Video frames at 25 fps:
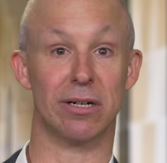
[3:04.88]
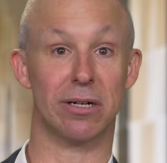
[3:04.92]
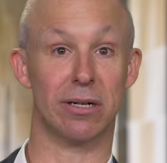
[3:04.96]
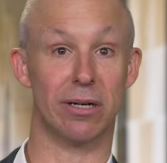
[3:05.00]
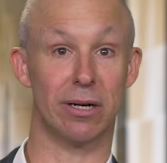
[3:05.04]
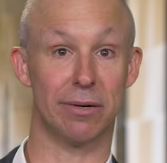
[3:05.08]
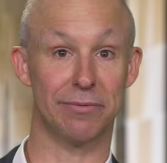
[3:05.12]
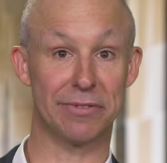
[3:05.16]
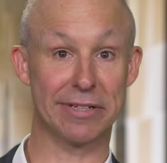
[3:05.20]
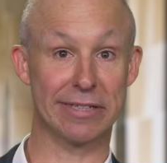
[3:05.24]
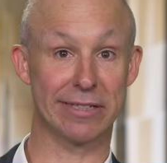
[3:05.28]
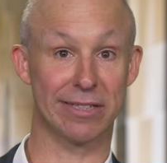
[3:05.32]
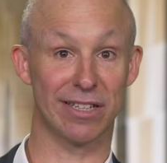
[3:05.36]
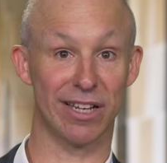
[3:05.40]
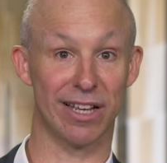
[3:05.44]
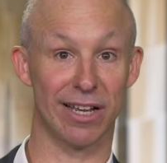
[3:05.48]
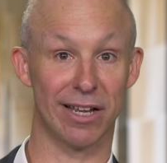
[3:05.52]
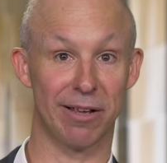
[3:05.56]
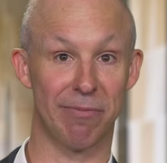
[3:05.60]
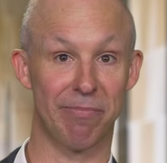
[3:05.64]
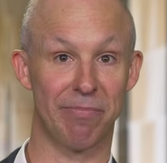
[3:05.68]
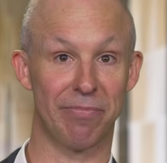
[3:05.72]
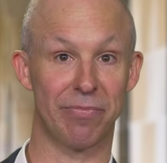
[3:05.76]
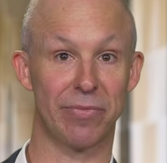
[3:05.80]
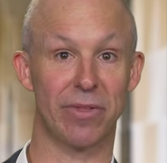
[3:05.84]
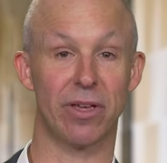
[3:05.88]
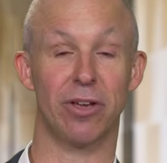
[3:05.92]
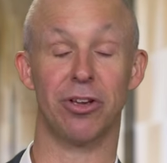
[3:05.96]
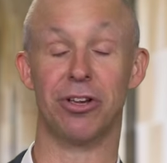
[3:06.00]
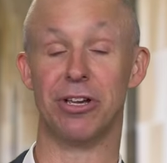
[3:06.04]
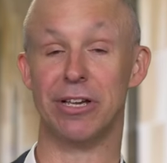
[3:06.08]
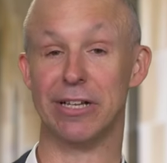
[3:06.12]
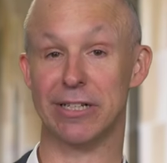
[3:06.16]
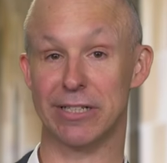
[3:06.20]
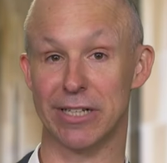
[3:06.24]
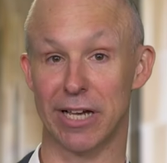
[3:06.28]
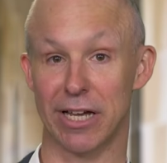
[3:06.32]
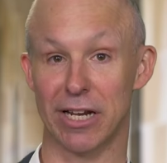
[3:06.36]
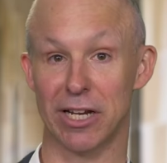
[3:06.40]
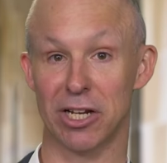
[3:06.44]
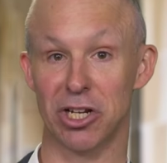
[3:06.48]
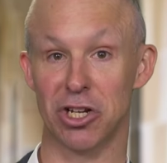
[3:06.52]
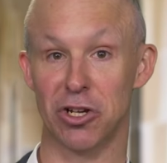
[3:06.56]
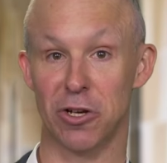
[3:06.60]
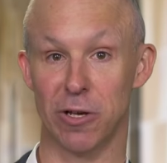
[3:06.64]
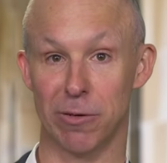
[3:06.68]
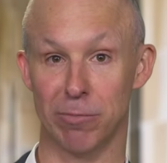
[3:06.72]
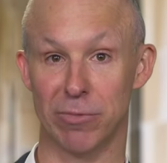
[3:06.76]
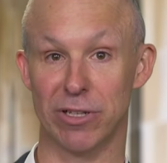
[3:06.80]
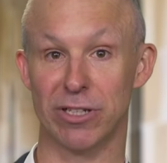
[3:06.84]
Obviously, you see it in
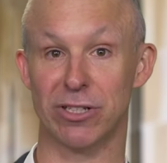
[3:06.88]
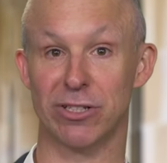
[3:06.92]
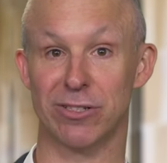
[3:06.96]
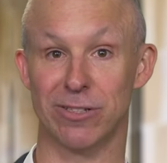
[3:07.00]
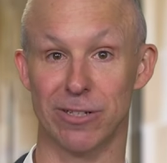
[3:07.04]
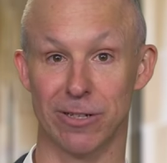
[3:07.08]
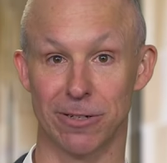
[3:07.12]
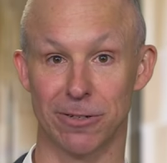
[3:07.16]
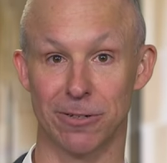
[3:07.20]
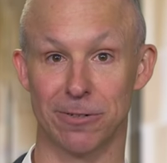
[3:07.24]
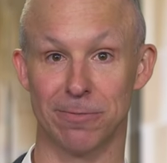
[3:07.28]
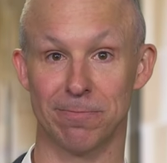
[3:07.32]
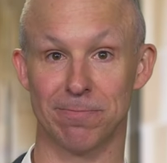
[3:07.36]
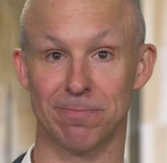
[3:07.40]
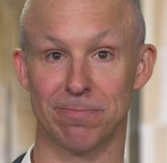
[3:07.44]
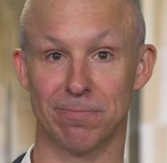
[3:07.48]
humans too.